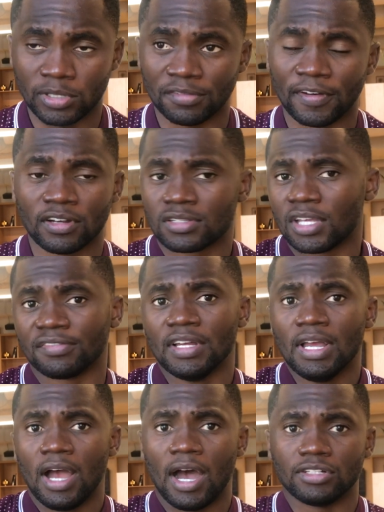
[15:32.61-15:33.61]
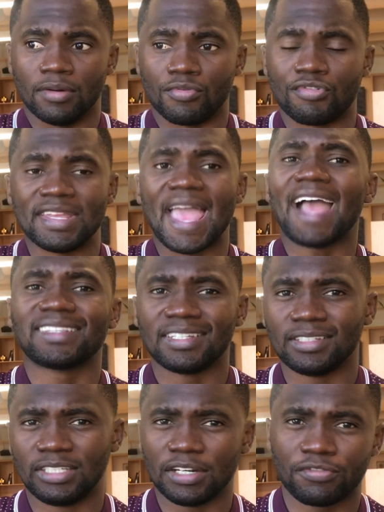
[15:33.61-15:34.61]
You find yourself
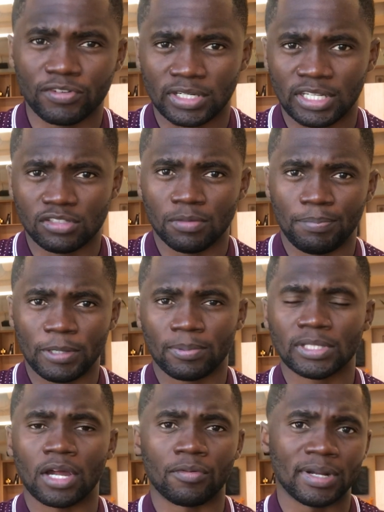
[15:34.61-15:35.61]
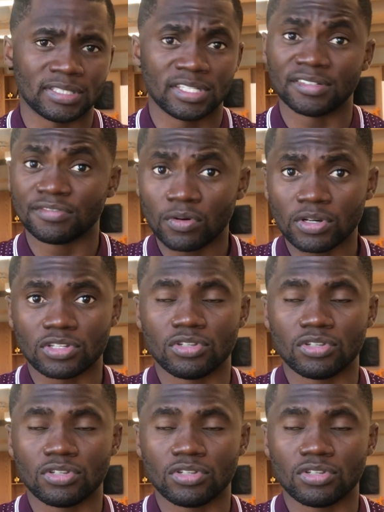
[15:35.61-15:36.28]
reacting differently to people that raise their voice.